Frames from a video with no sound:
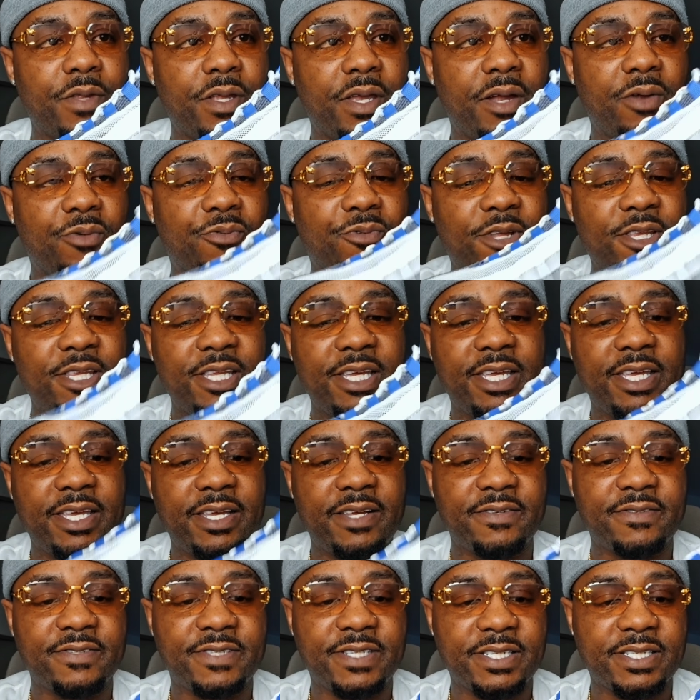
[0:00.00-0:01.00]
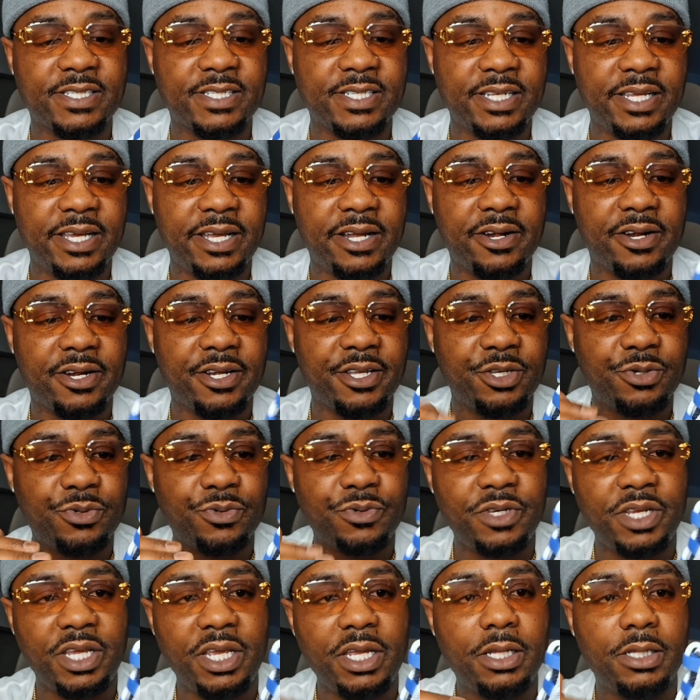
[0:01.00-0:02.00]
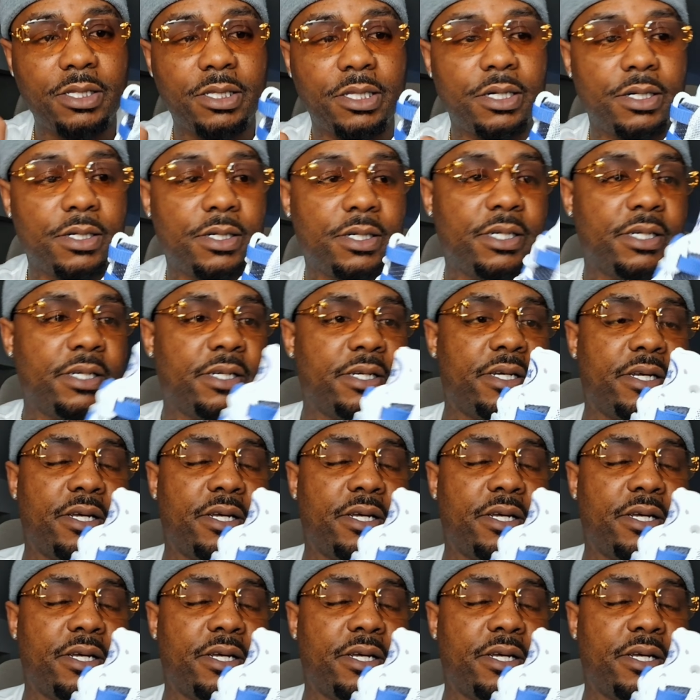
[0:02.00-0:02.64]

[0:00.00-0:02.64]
It really gives this sneaker a unique look.